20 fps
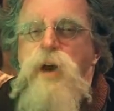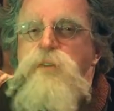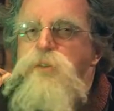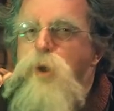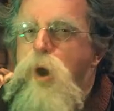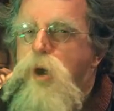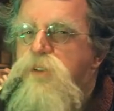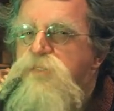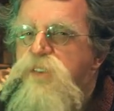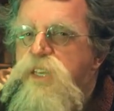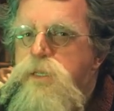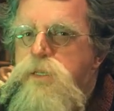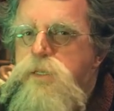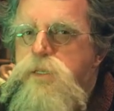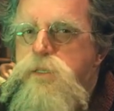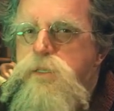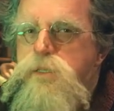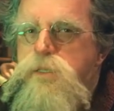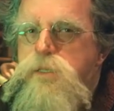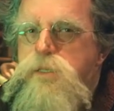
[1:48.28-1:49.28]
of Roggeveen,
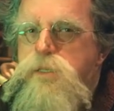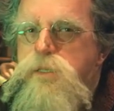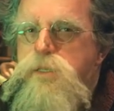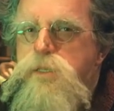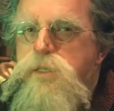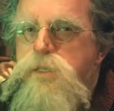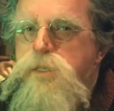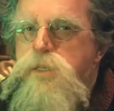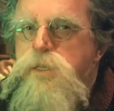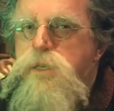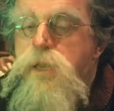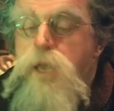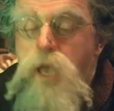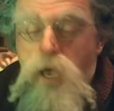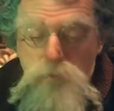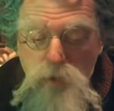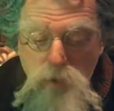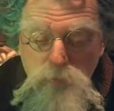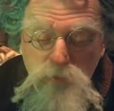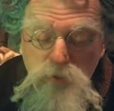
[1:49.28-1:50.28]

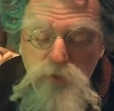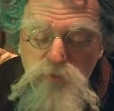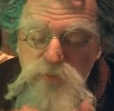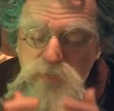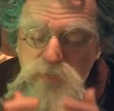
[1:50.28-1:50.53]
a member